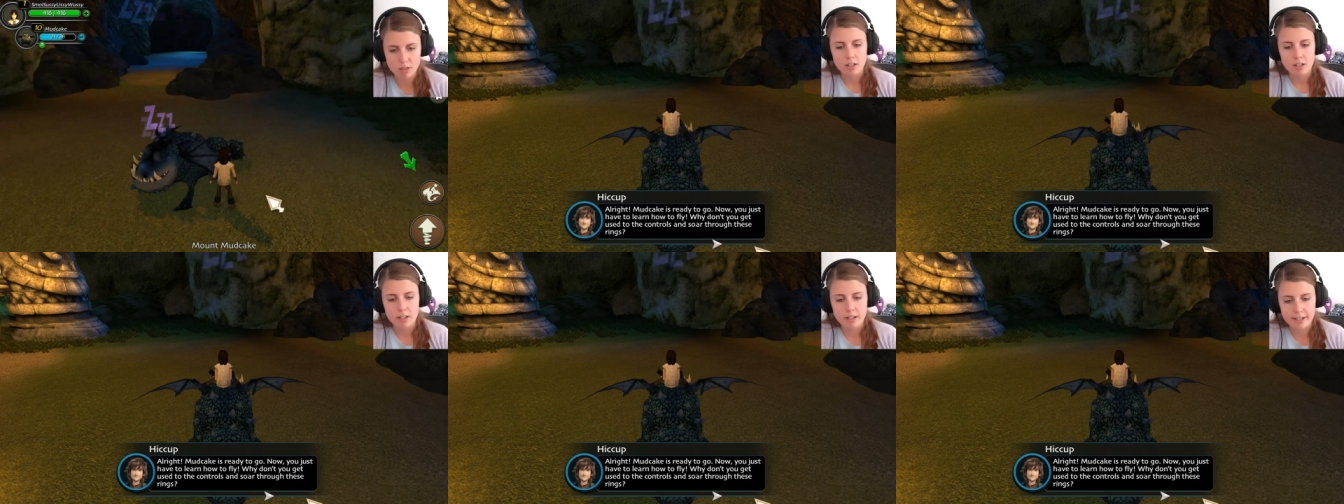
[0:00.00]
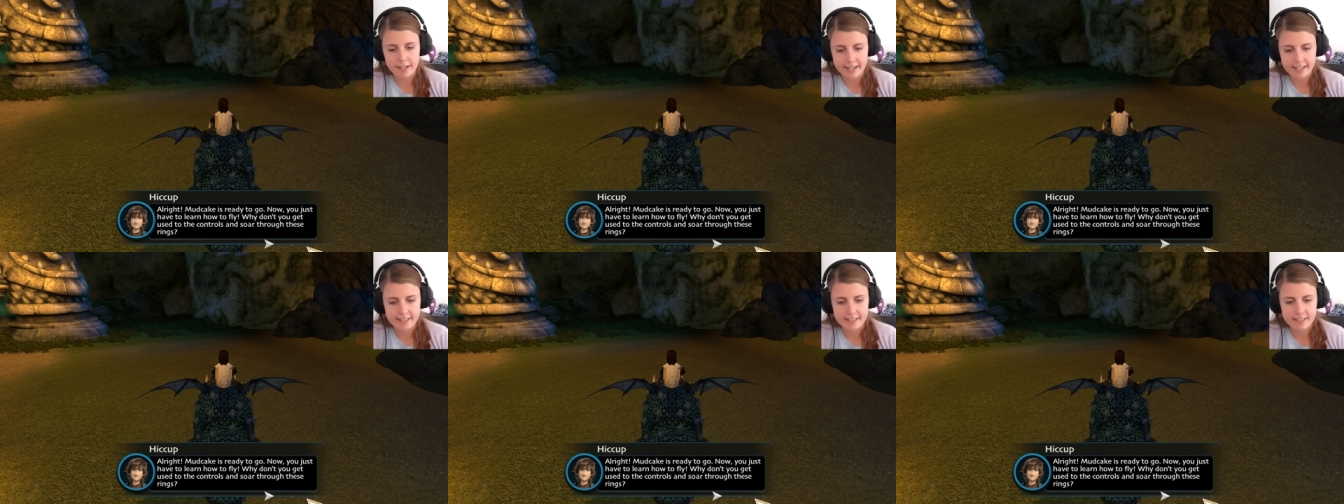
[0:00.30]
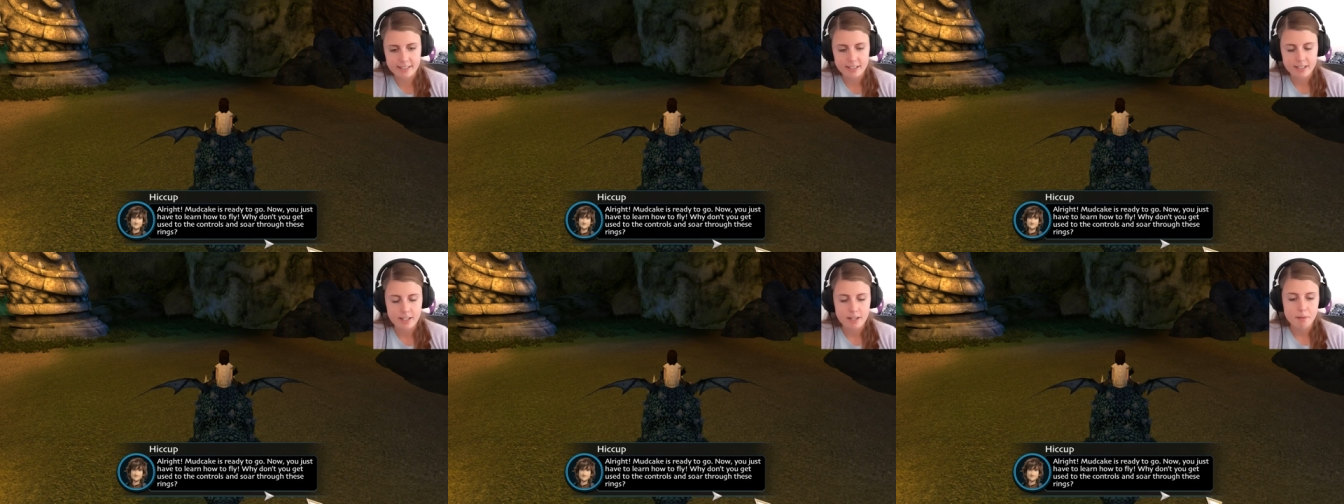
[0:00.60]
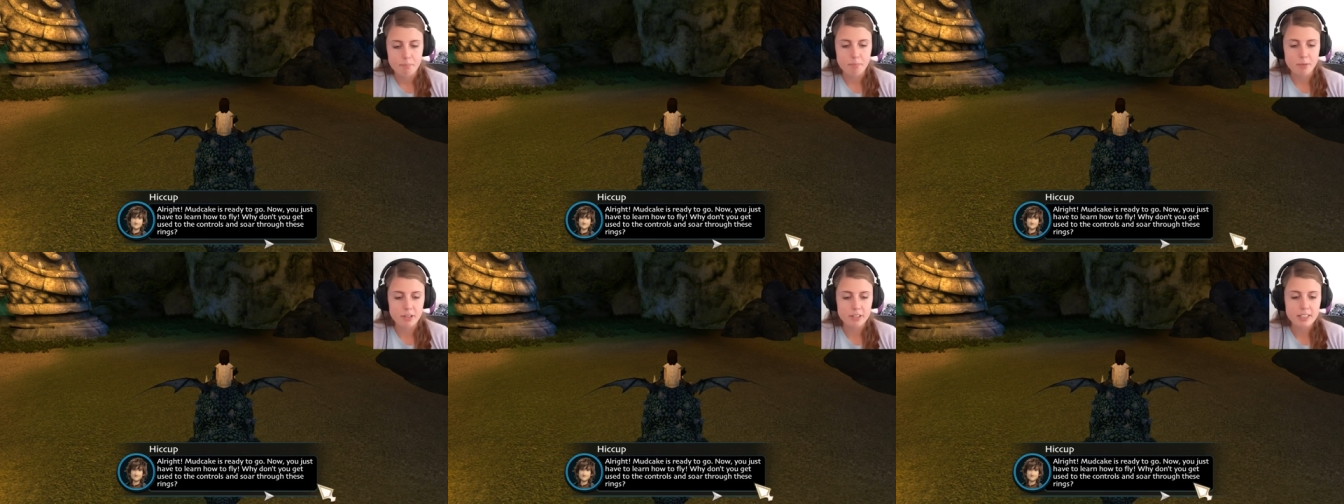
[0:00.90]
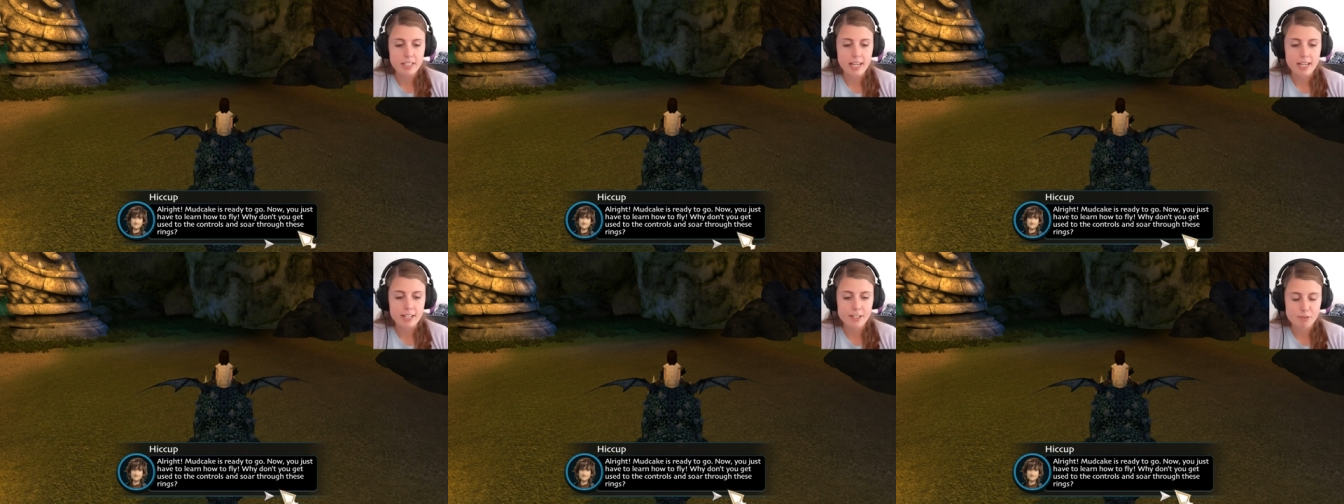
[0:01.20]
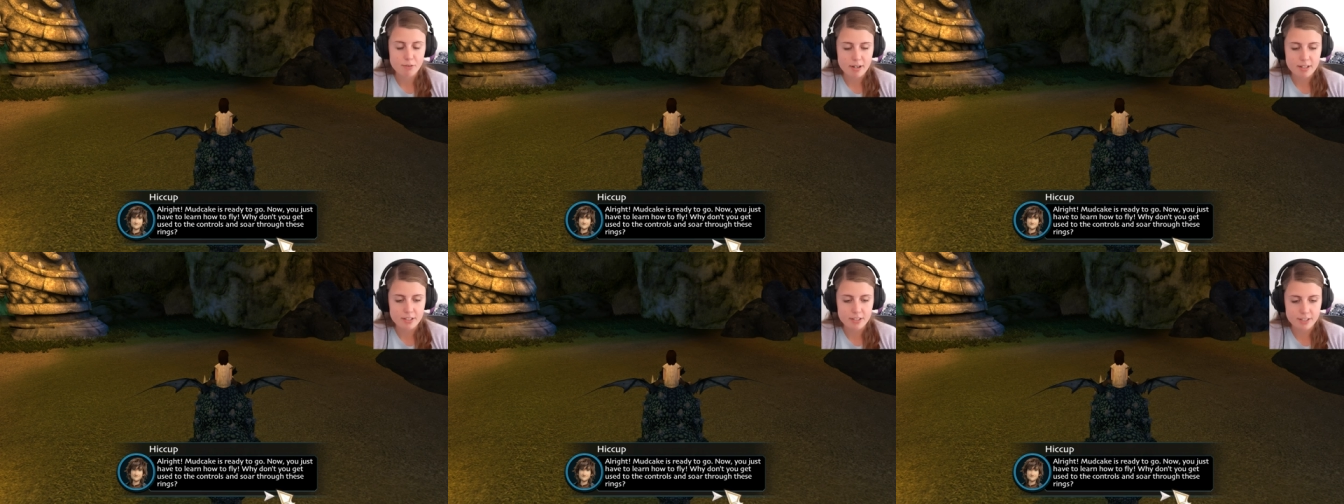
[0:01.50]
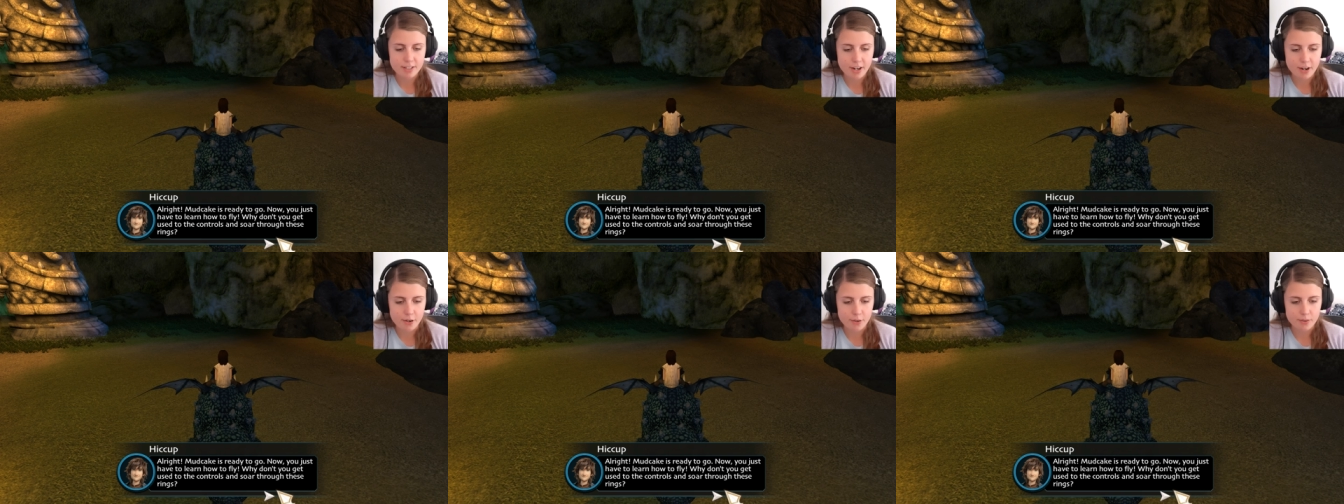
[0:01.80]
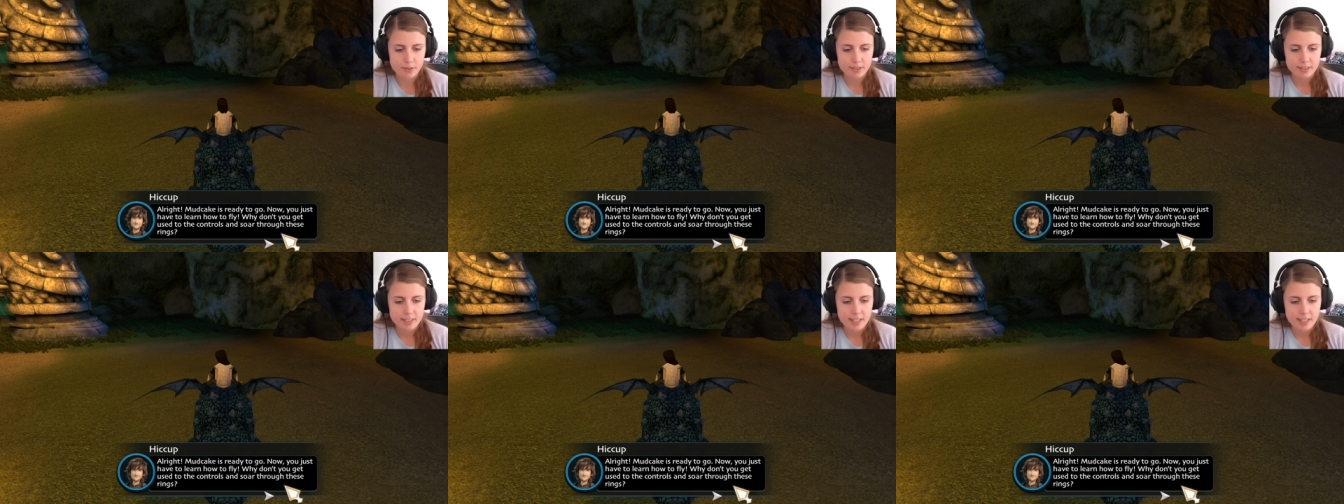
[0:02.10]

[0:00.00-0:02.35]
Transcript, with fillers: Alright, Mudcake is ready to go.